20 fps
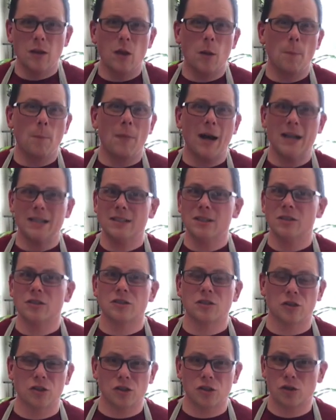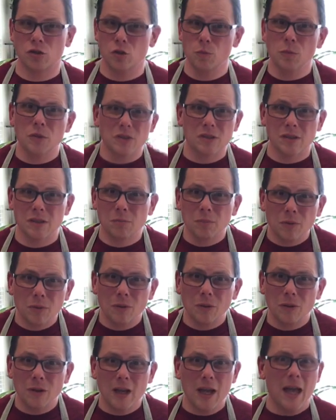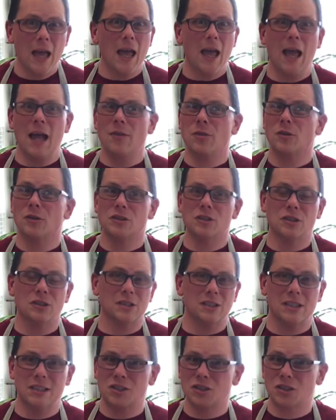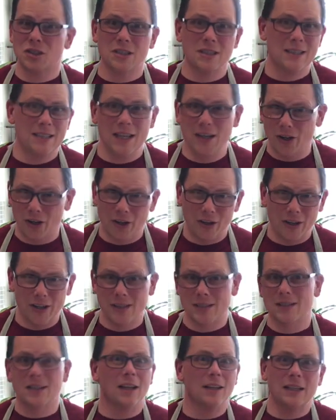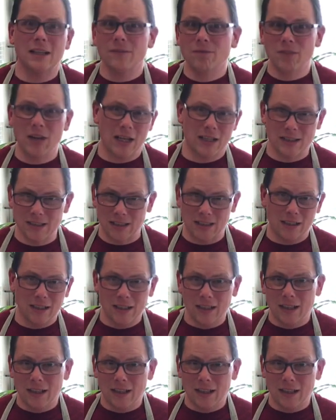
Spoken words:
My dinners are super simple and it's just dinner. It's nothing fancy.